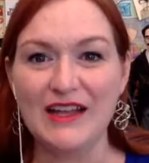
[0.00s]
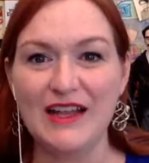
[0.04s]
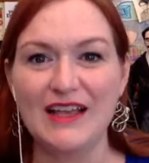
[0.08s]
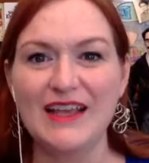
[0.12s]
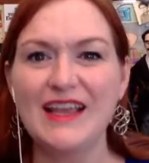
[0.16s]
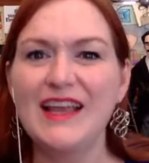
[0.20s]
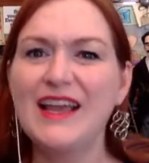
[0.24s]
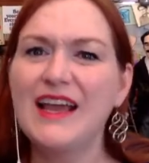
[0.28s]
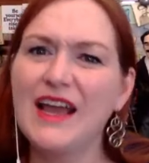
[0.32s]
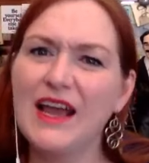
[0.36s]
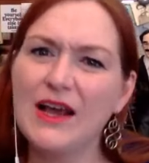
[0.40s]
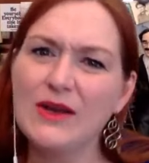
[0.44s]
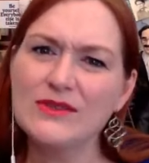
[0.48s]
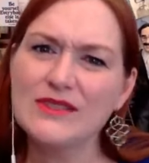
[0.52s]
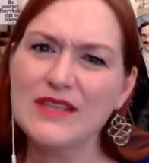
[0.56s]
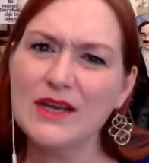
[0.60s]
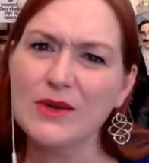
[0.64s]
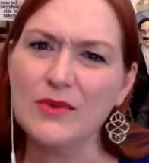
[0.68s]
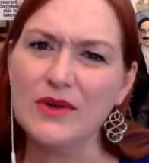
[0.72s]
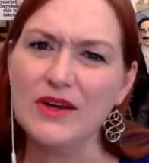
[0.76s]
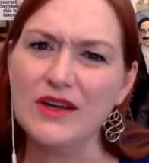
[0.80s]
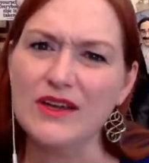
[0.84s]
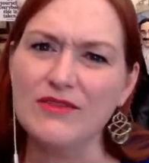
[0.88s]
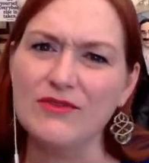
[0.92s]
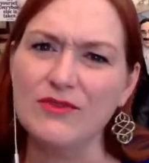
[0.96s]
Like, how's that
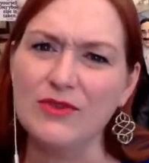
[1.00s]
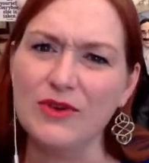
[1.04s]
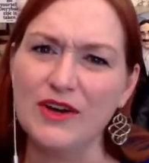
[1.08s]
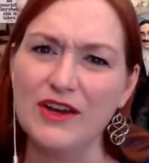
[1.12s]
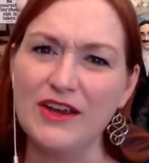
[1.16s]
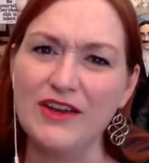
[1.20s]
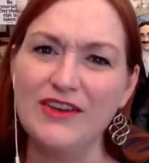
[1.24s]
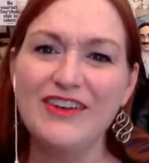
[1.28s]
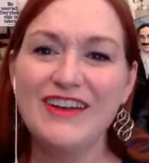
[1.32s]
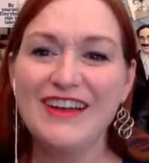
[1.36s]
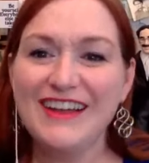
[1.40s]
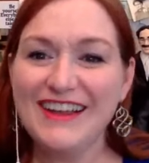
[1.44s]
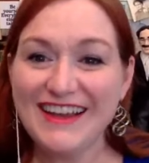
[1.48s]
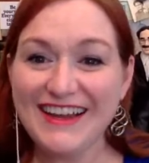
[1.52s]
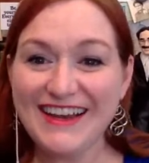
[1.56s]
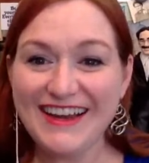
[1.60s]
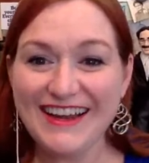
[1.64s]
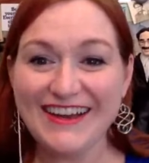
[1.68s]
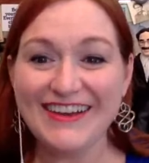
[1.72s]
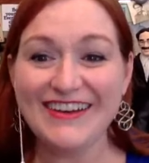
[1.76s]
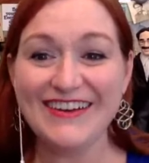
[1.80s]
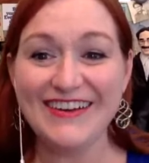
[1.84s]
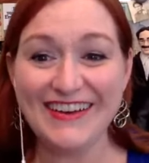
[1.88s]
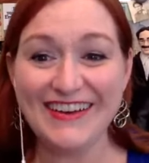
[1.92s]
working for you? You know?